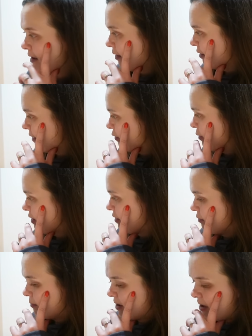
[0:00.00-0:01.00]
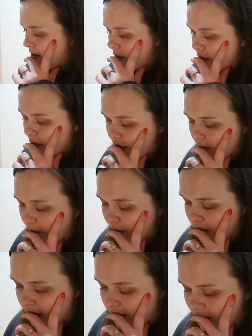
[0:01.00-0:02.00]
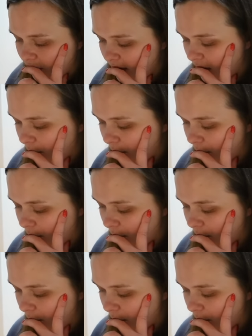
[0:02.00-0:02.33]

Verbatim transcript: I'll give you a little mini tour just before dinner's ready.